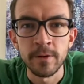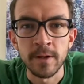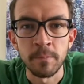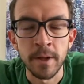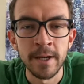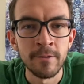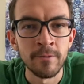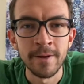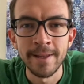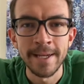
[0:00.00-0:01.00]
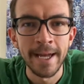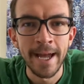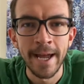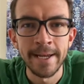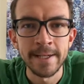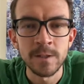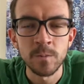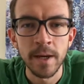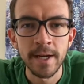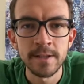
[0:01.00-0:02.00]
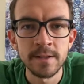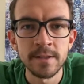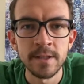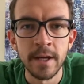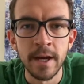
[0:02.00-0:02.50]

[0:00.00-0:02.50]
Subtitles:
You can play it in really any space.